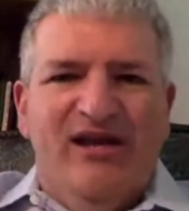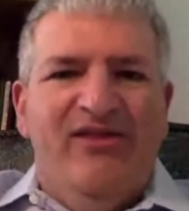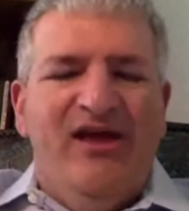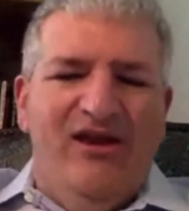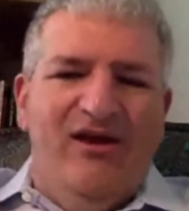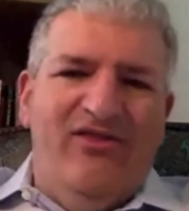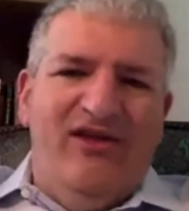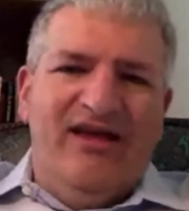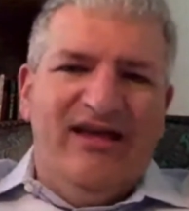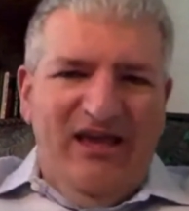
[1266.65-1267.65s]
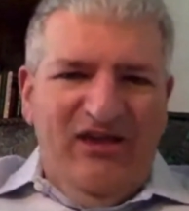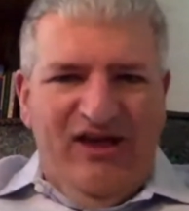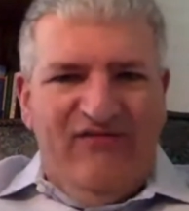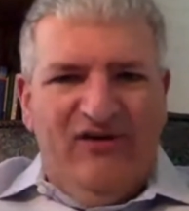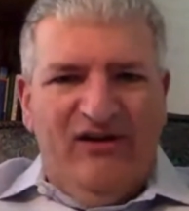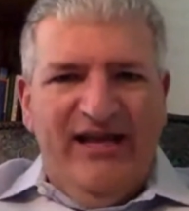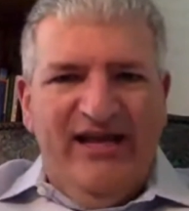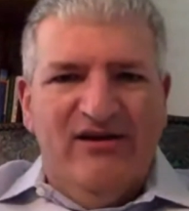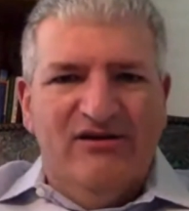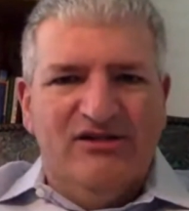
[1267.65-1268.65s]
I think a key thing for
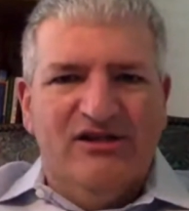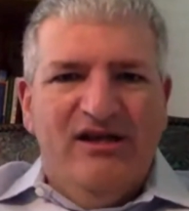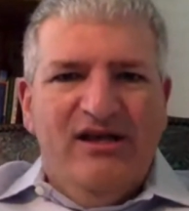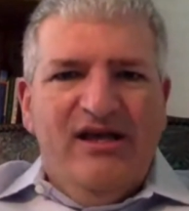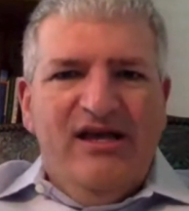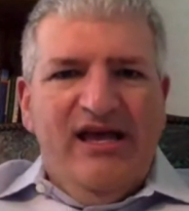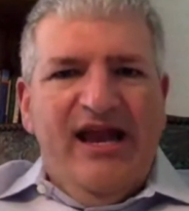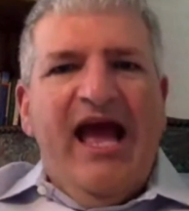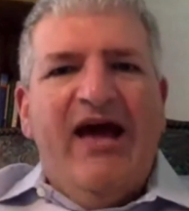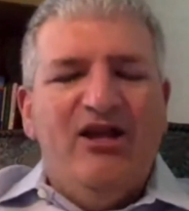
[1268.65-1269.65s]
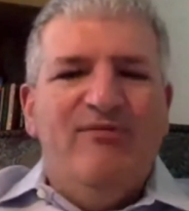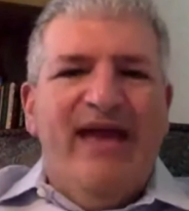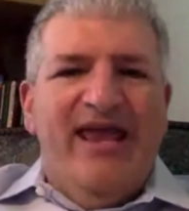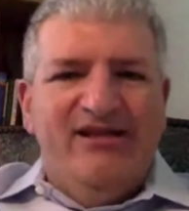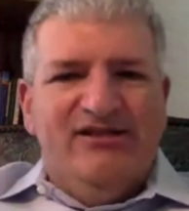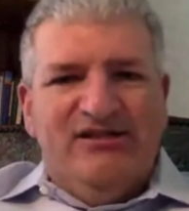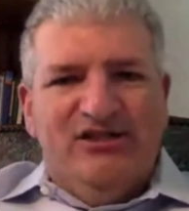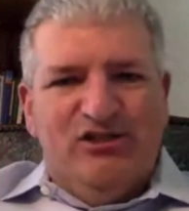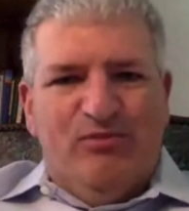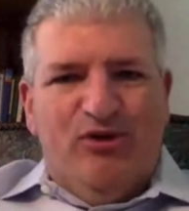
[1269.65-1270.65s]
leaders in how do you manage a
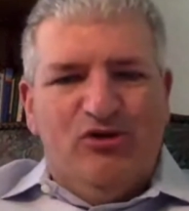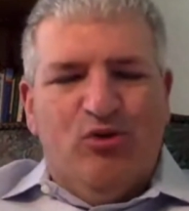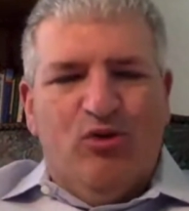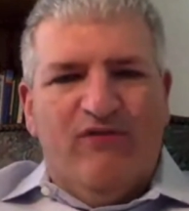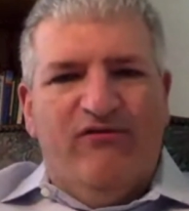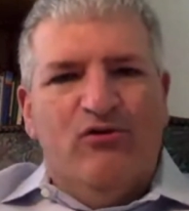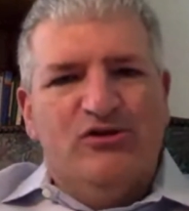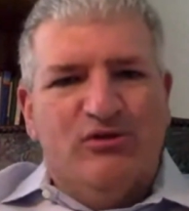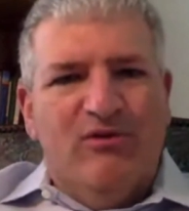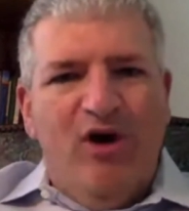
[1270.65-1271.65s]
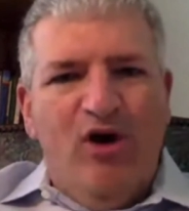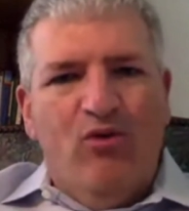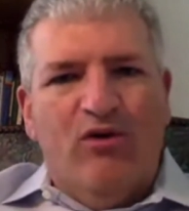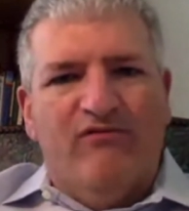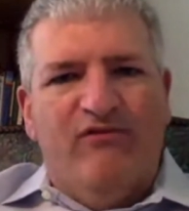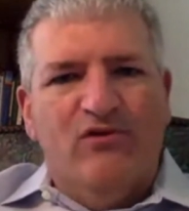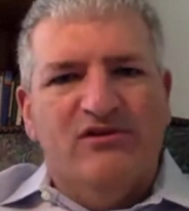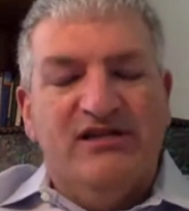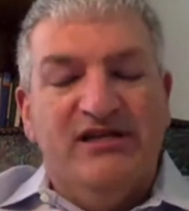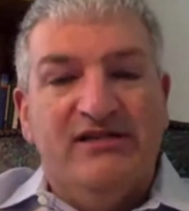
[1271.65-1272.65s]
dispersed workforce or remote
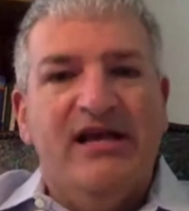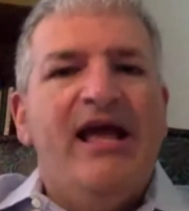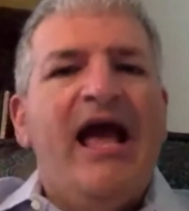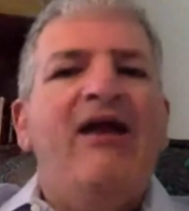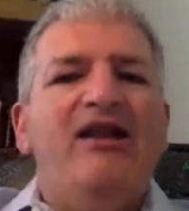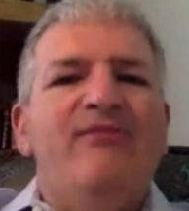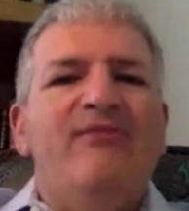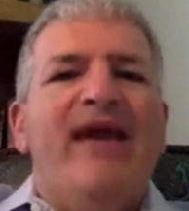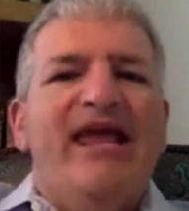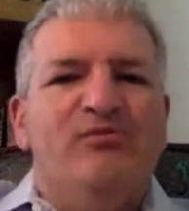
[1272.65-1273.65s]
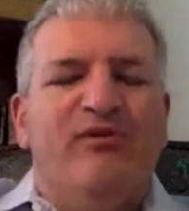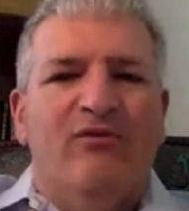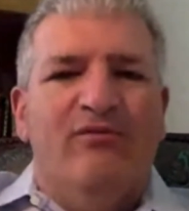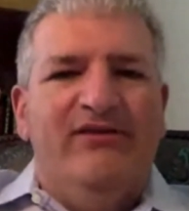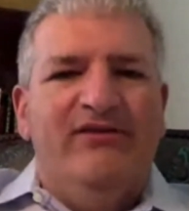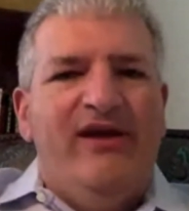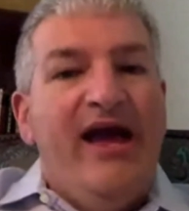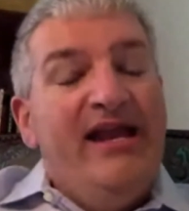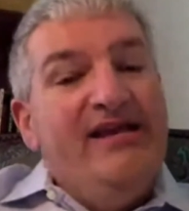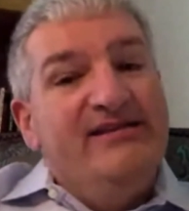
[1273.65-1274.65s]
workforce is how do you manage performance?
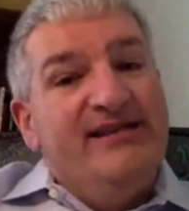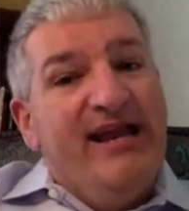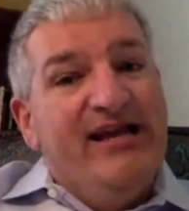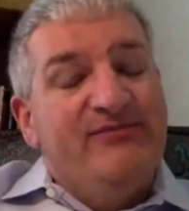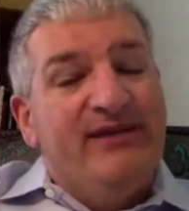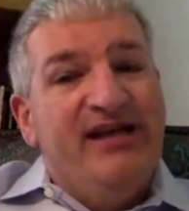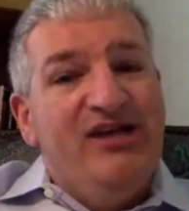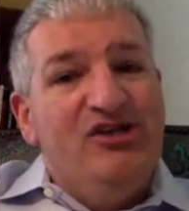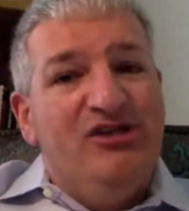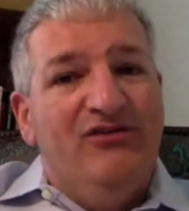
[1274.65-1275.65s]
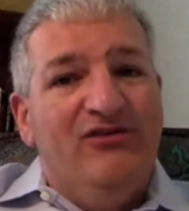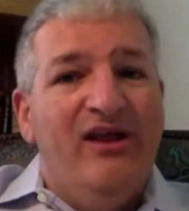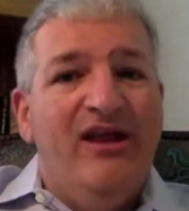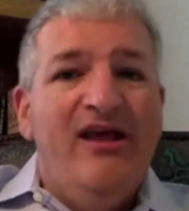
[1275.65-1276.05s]
How do you set expectations?